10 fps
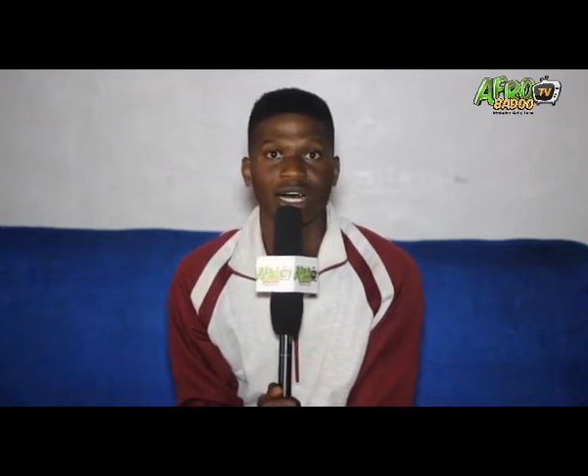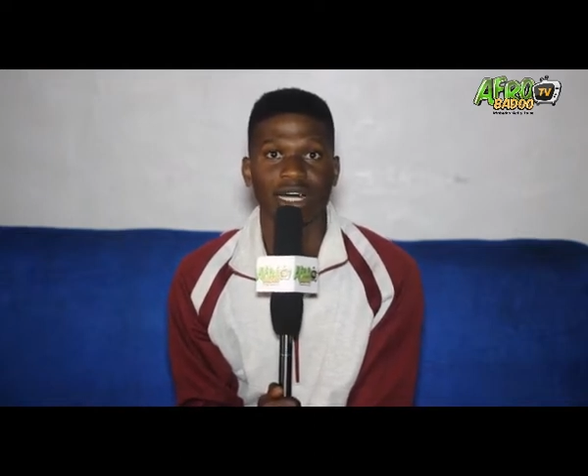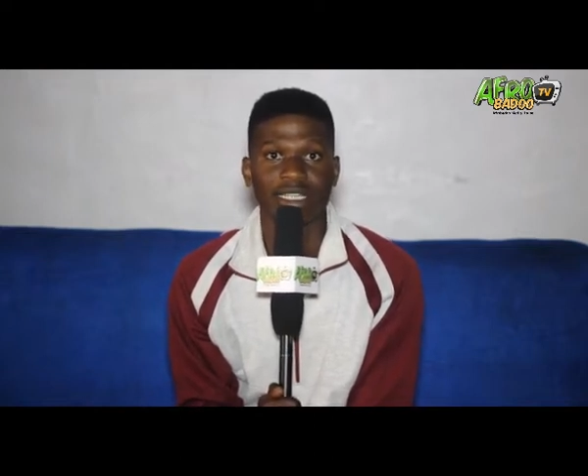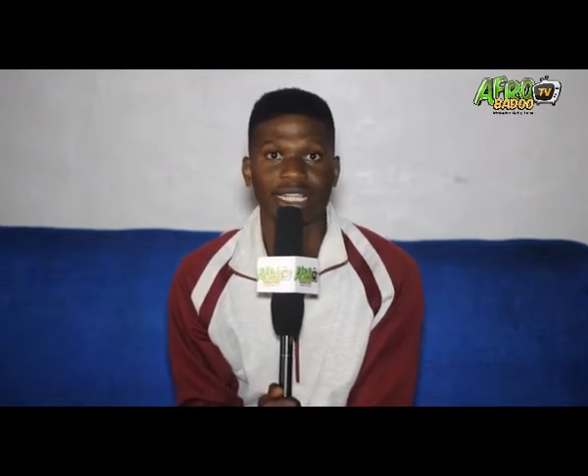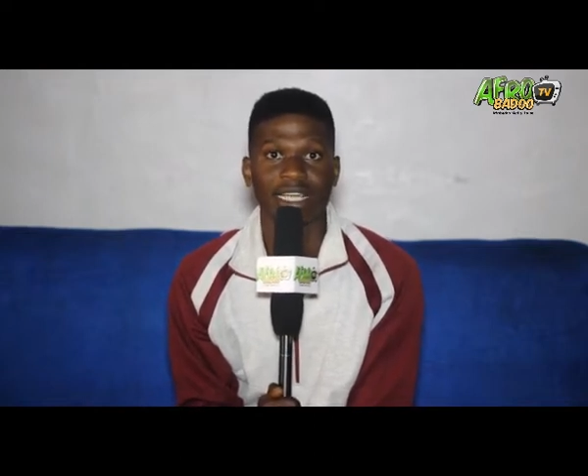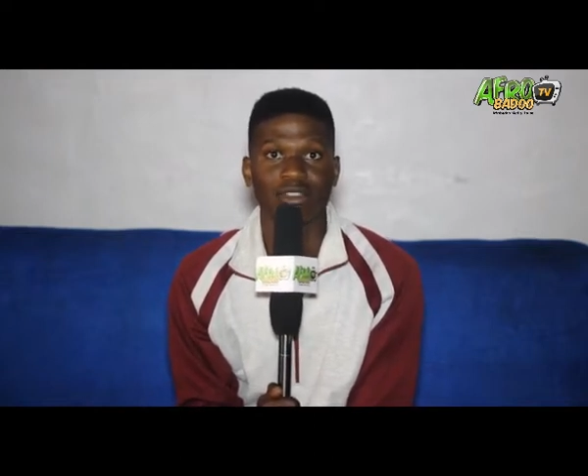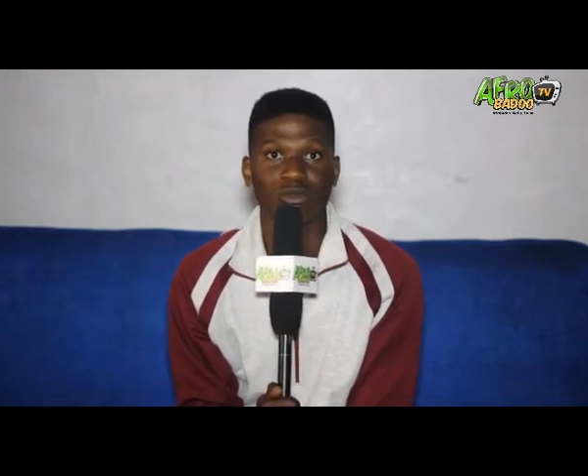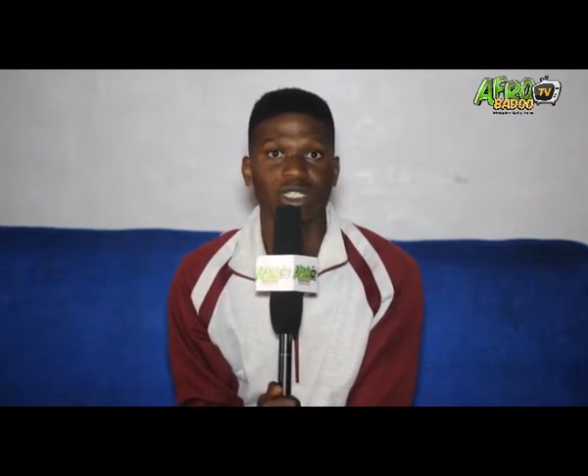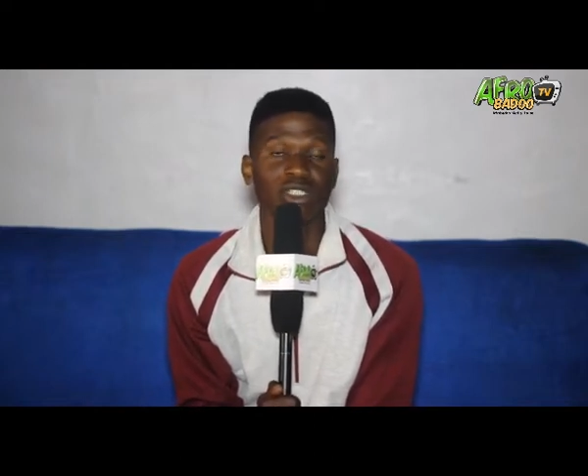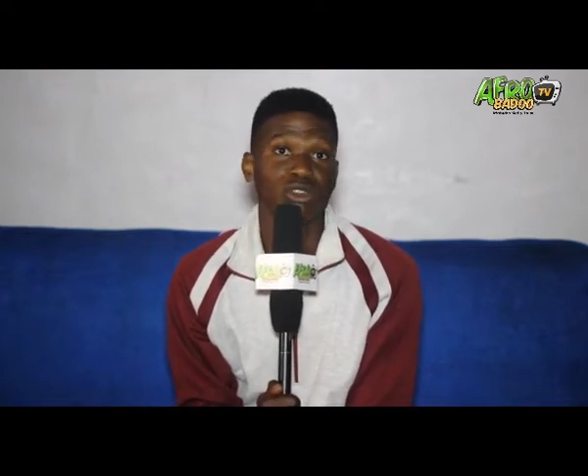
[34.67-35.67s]
And then
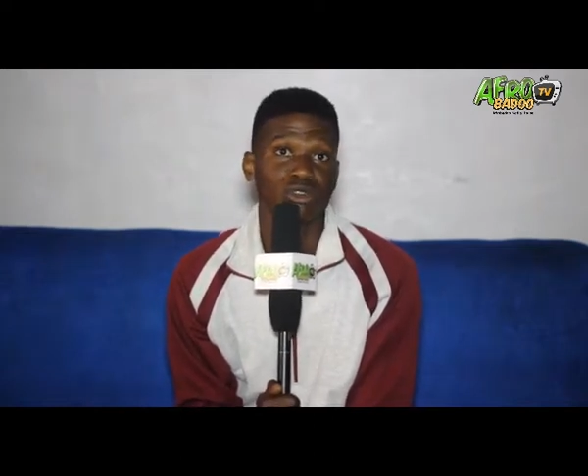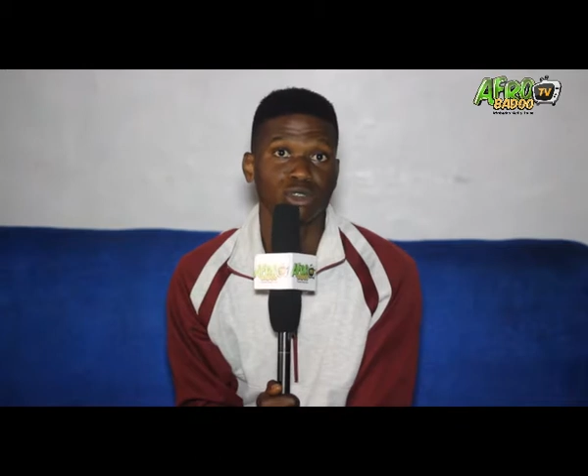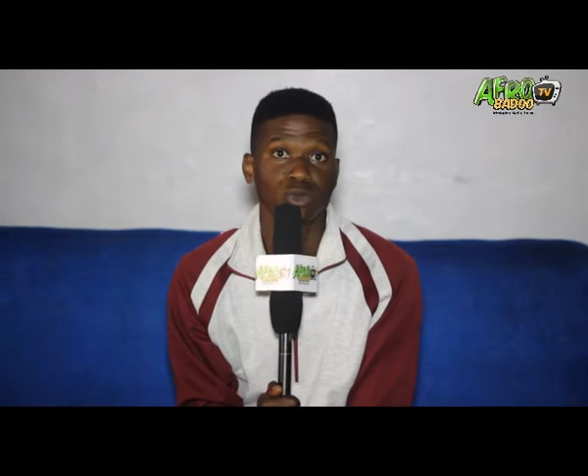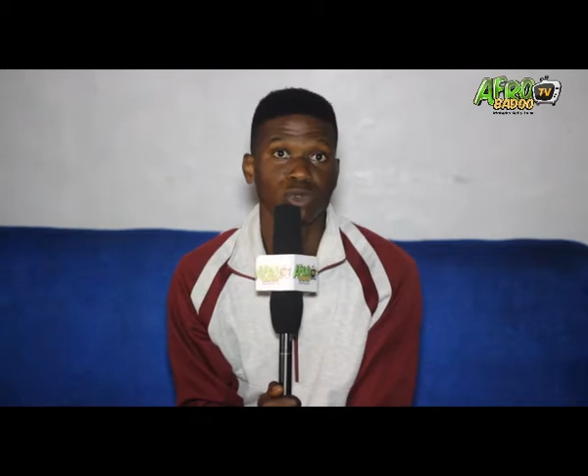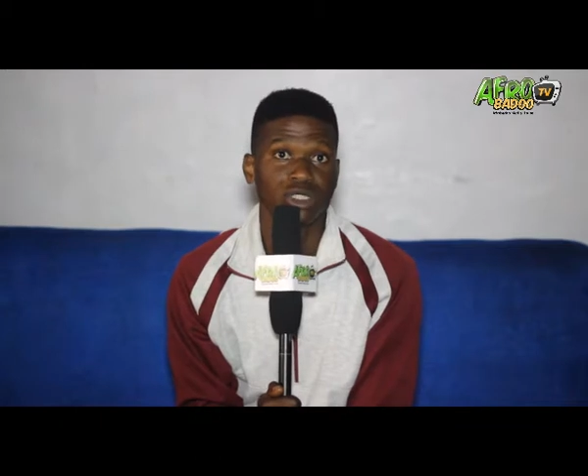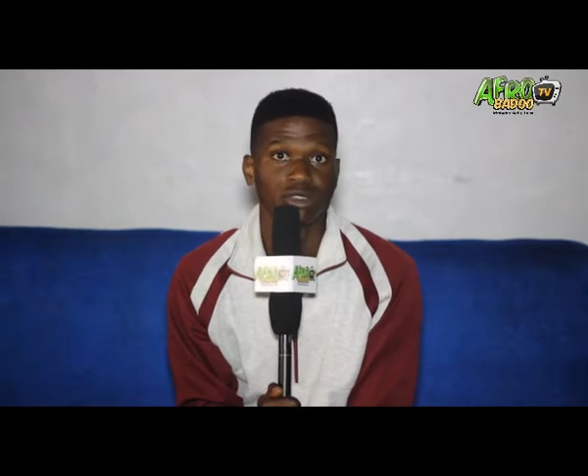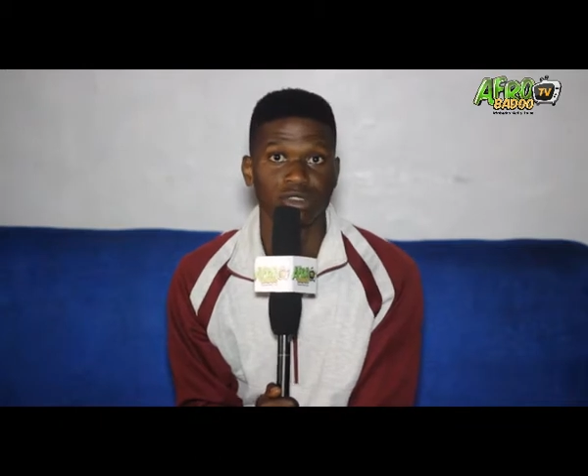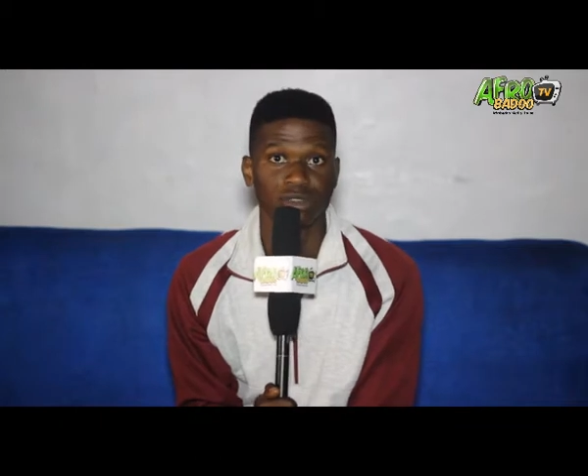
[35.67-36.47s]
we don't know who is going